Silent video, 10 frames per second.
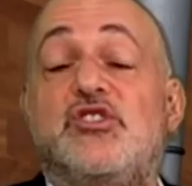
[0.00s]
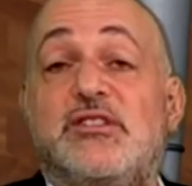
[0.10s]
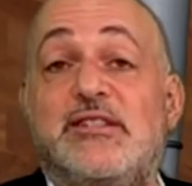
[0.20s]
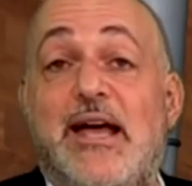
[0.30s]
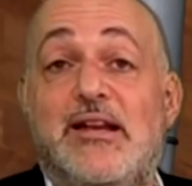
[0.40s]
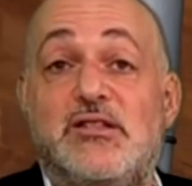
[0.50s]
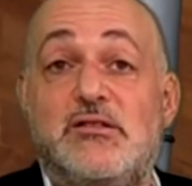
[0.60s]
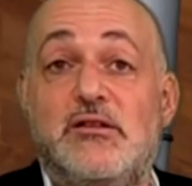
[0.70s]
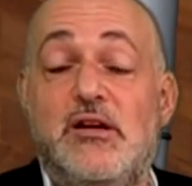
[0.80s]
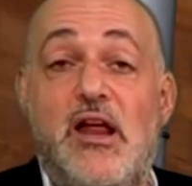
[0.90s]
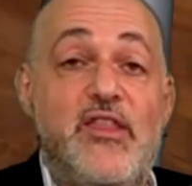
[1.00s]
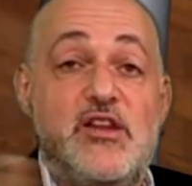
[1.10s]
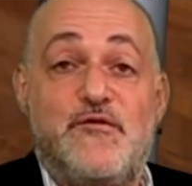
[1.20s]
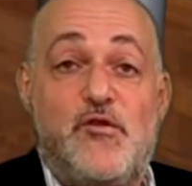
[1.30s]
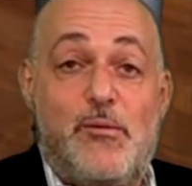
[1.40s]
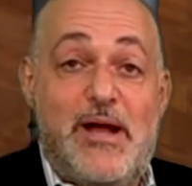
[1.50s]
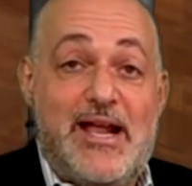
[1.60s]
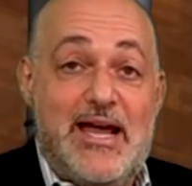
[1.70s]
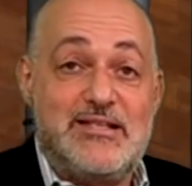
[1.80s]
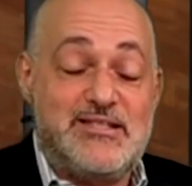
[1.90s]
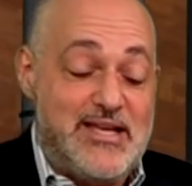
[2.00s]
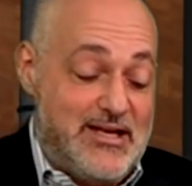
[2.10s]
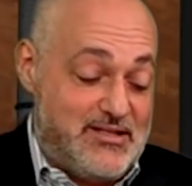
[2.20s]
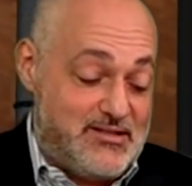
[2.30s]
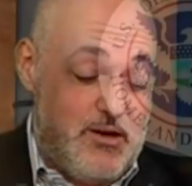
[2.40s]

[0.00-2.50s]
status. And then you fall back out of status